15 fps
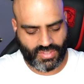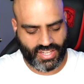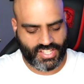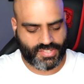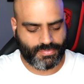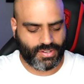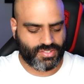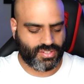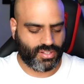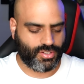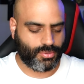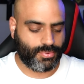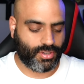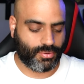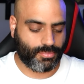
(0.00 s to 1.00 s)
it smells a
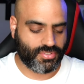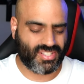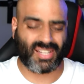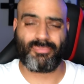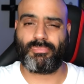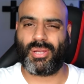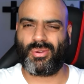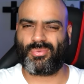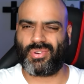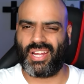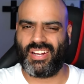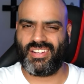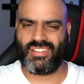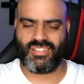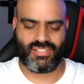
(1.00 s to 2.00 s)
little bit almost like Big
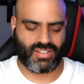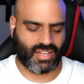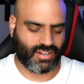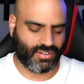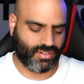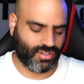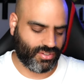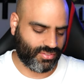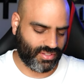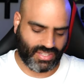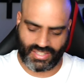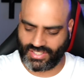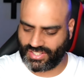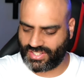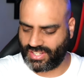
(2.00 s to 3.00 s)
Red. I don't know.
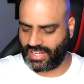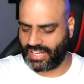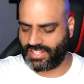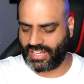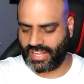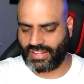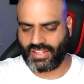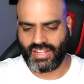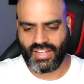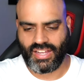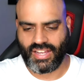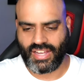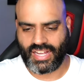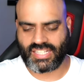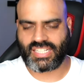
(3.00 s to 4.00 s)
It just it, it
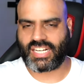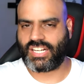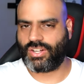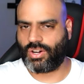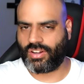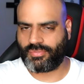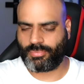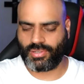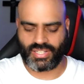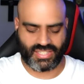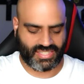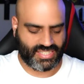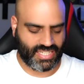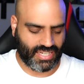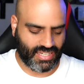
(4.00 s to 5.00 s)
it's got an off-putting
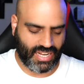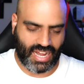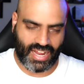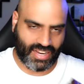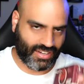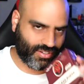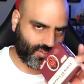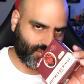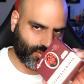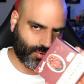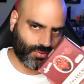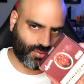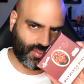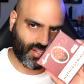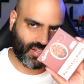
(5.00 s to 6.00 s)
scent. I
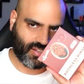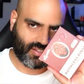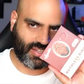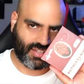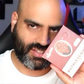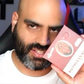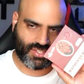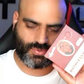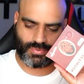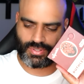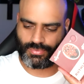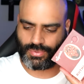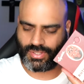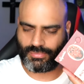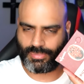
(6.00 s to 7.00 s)
don't think that this
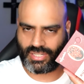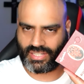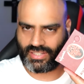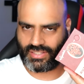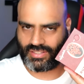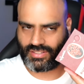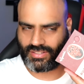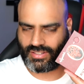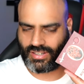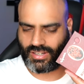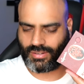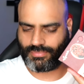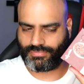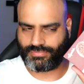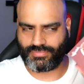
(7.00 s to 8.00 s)
one would be
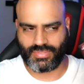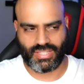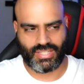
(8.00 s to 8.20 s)
um,